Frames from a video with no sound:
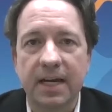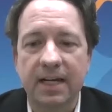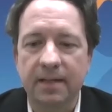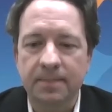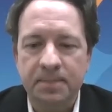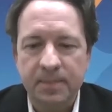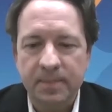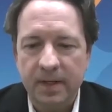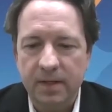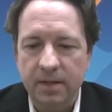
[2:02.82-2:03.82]
that
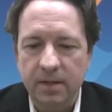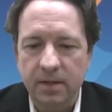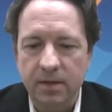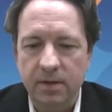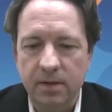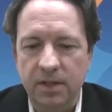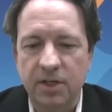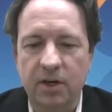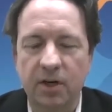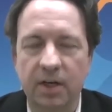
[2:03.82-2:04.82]
the
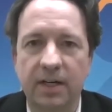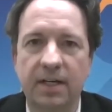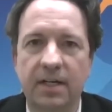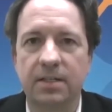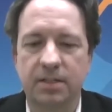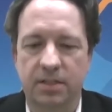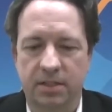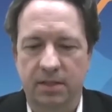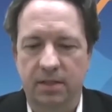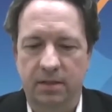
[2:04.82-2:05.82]
target is
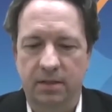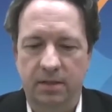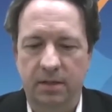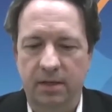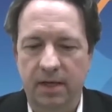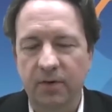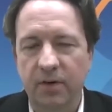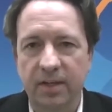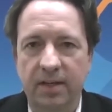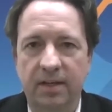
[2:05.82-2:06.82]

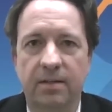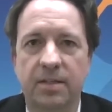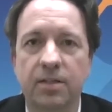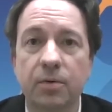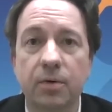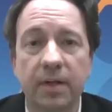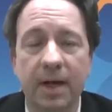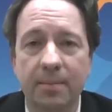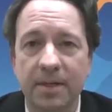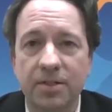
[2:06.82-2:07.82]
everything to do with
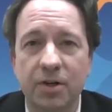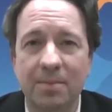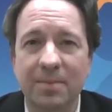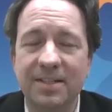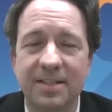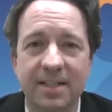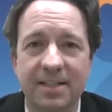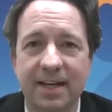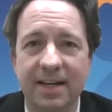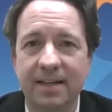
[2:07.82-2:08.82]
MS treatments
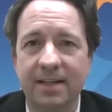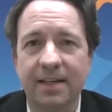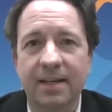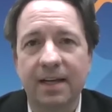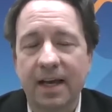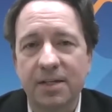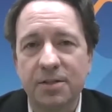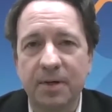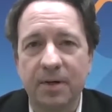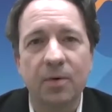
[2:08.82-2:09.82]
today has
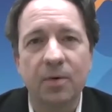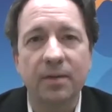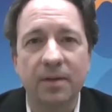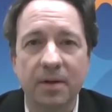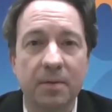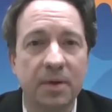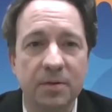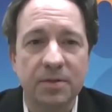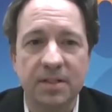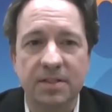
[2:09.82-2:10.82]
been around the
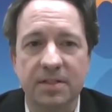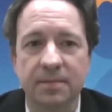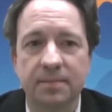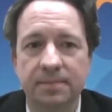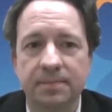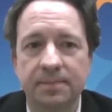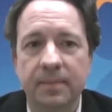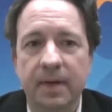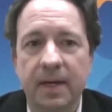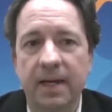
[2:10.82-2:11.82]
immune system.
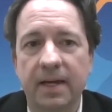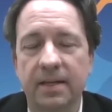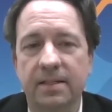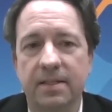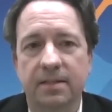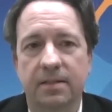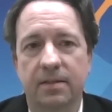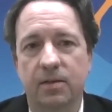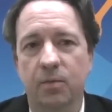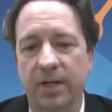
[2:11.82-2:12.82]
And
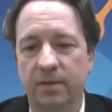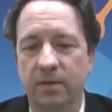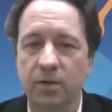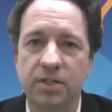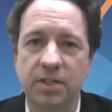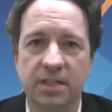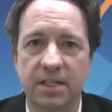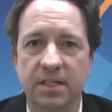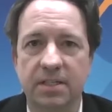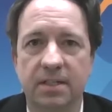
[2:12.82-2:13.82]
the way Lucid
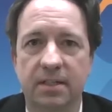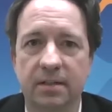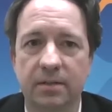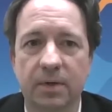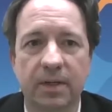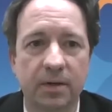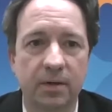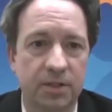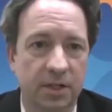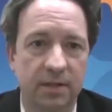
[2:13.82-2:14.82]
sees it and the way the
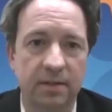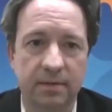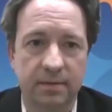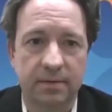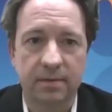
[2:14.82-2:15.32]
patent